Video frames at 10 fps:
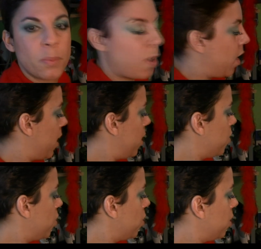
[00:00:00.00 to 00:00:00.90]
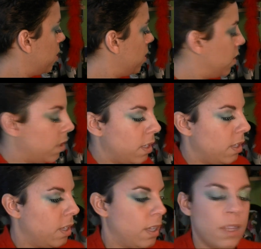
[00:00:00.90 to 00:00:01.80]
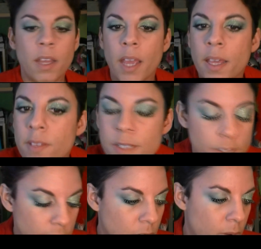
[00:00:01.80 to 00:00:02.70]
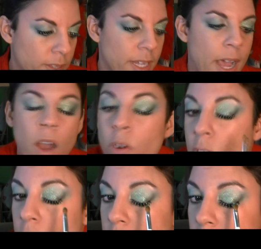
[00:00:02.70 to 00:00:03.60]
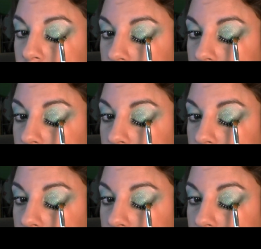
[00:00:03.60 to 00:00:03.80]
brush. And this is going to go on the outer